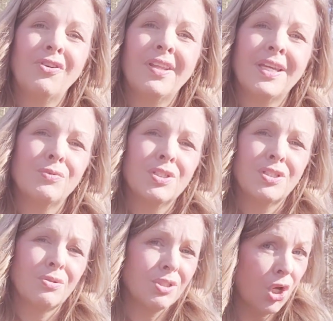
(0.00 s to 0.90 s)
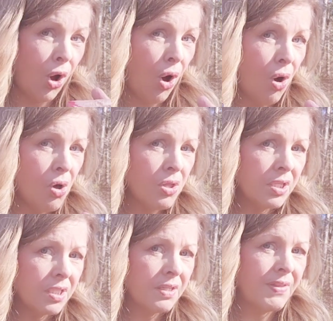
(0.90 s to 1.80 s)
feel like it was so tall,
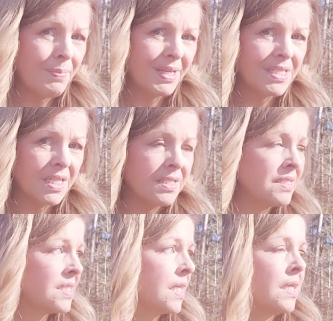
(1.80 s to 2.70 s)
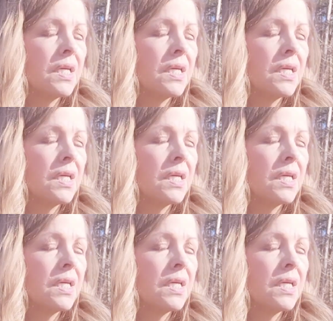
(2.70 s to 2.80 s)
if that makes sense.